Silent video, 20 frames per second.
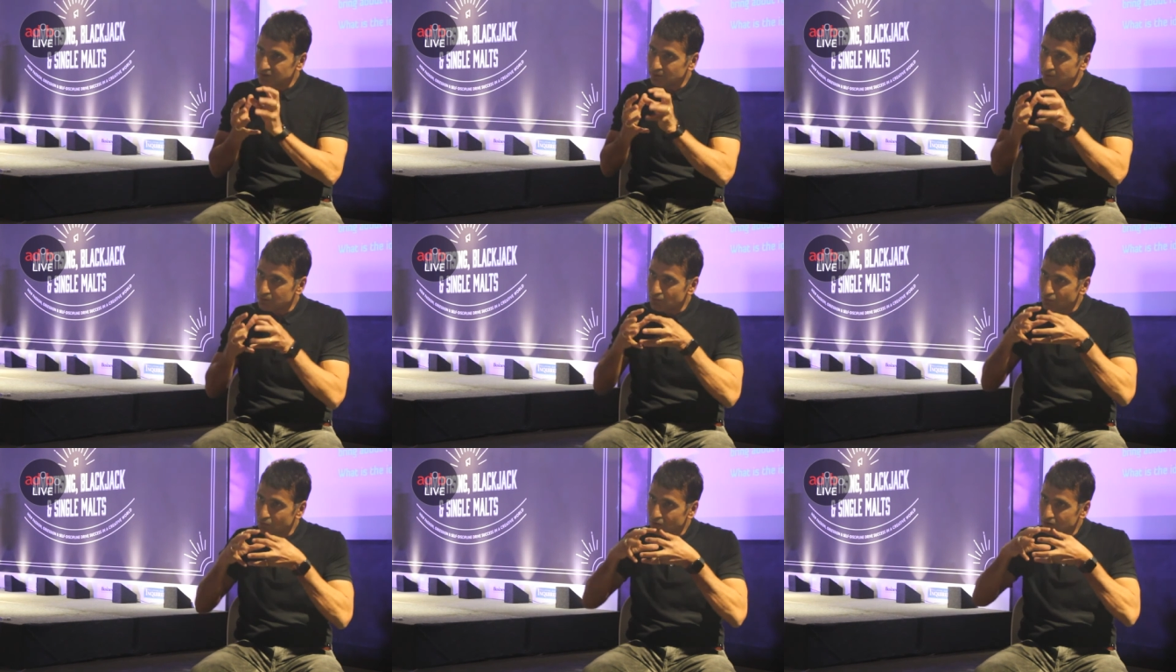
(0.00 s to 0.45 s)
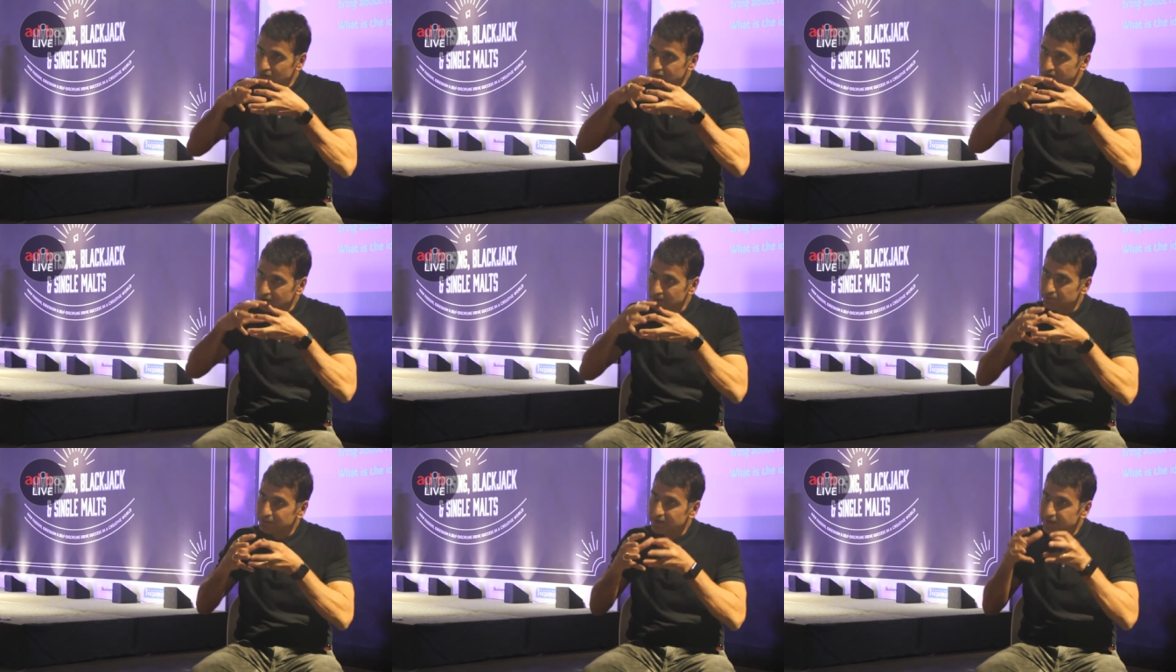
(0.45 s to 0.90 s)
the more
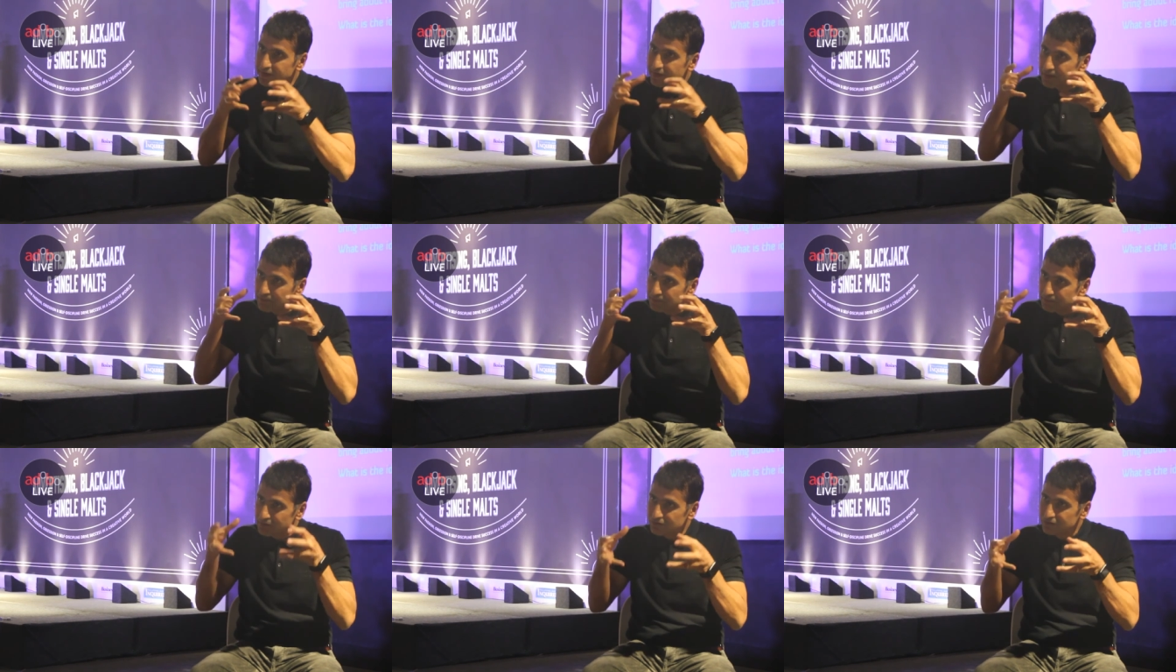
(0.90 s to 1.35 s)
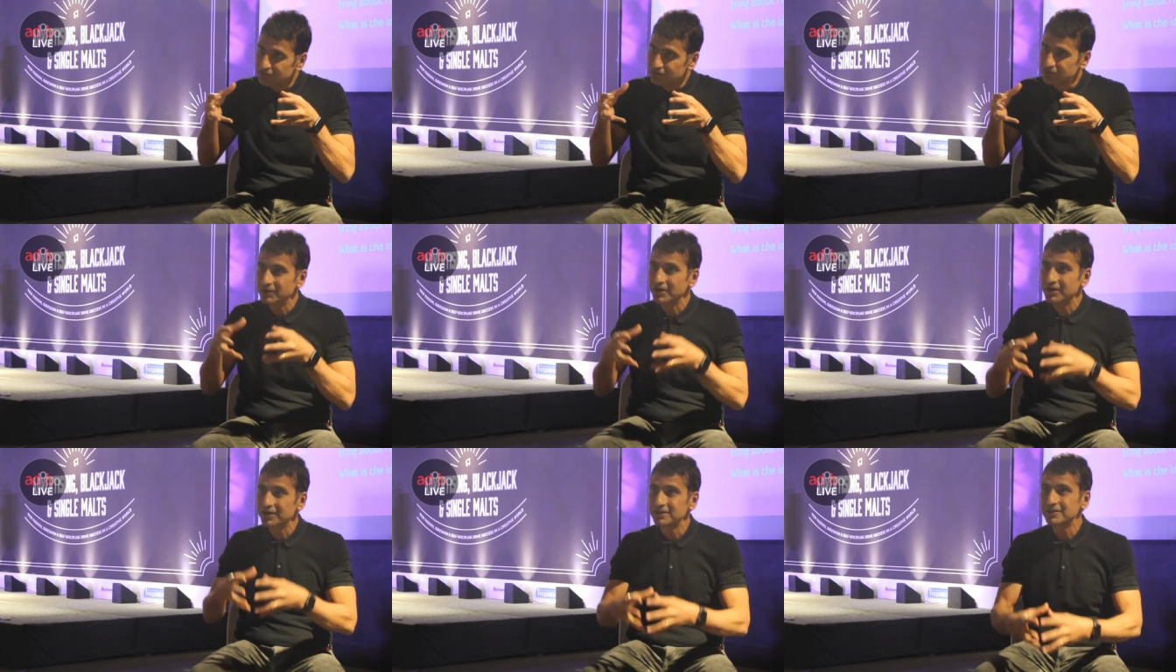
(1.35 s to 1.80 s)
deeply
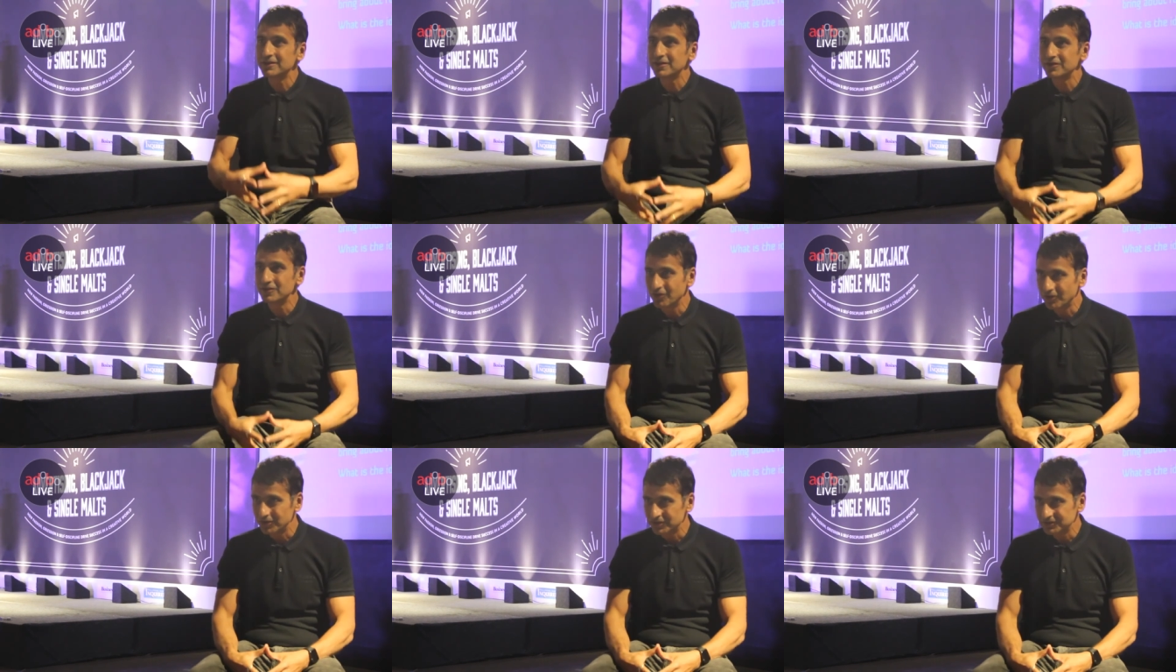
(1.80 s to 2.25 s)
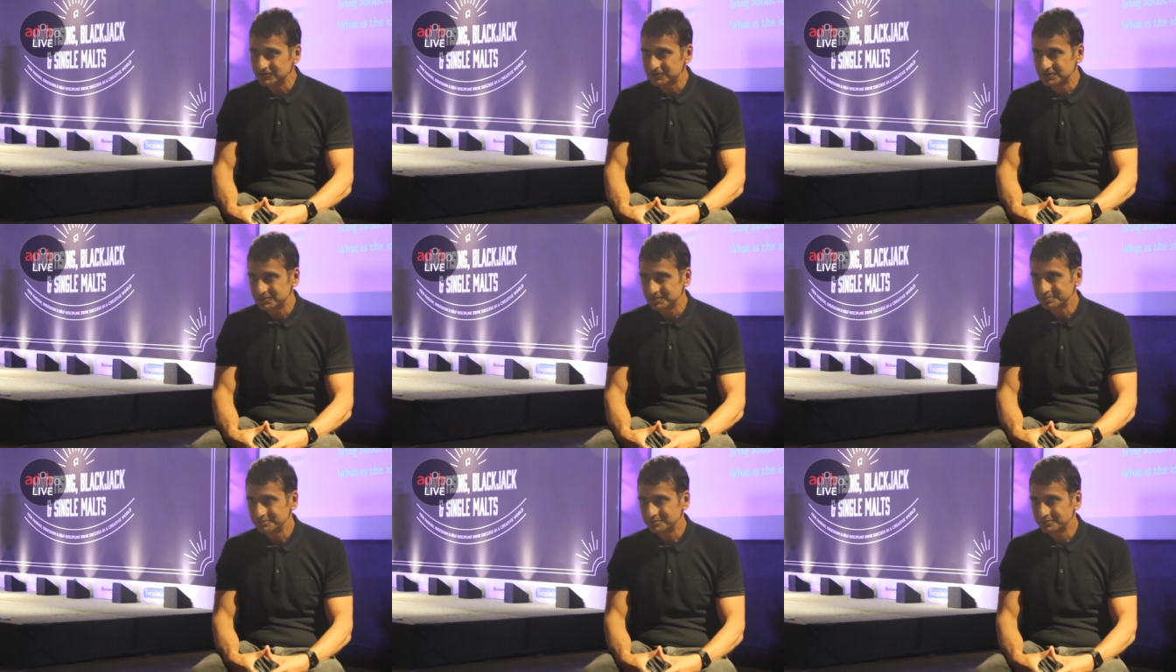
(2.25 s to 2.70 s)
immersed you are in that
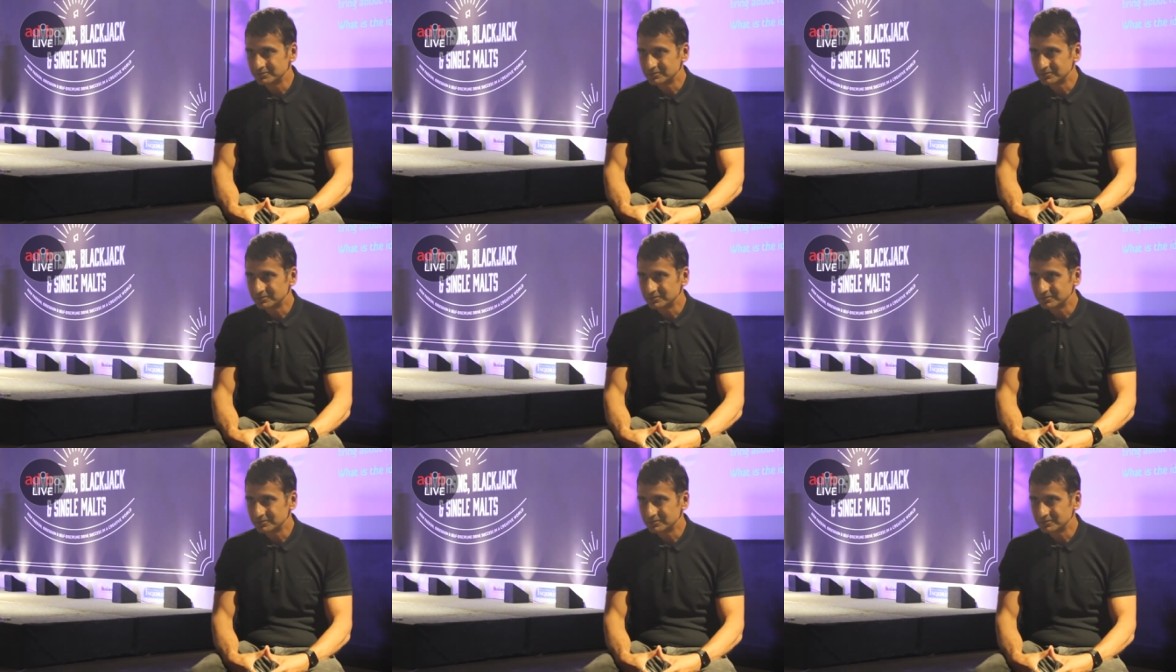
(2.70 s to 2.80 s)
knowledge,